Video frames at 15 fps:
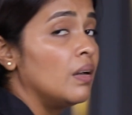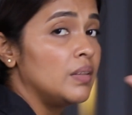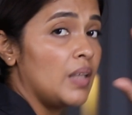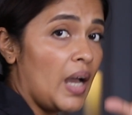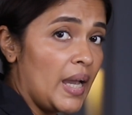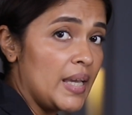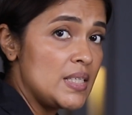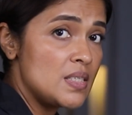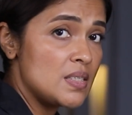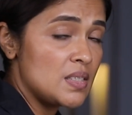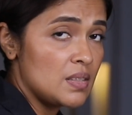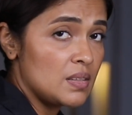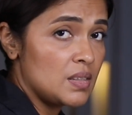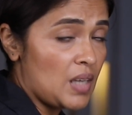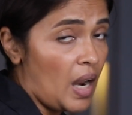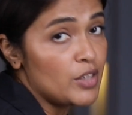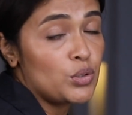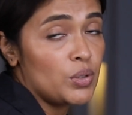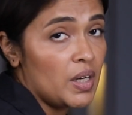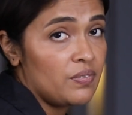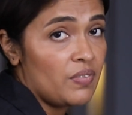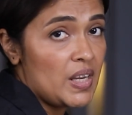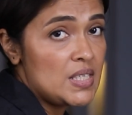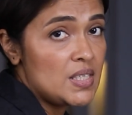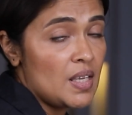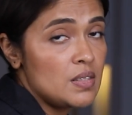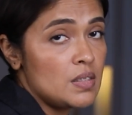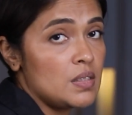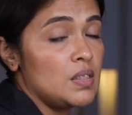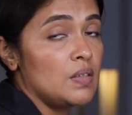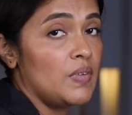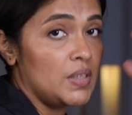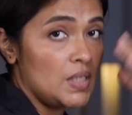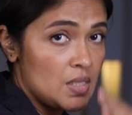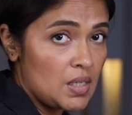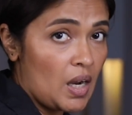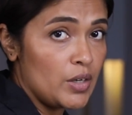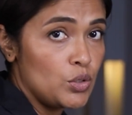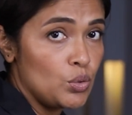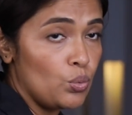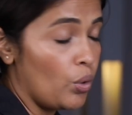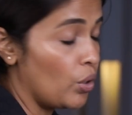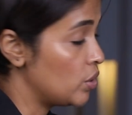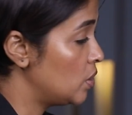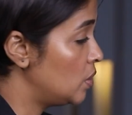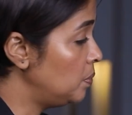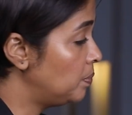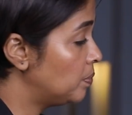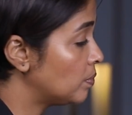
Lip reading: the eyes start to get very sensitive and they start to water.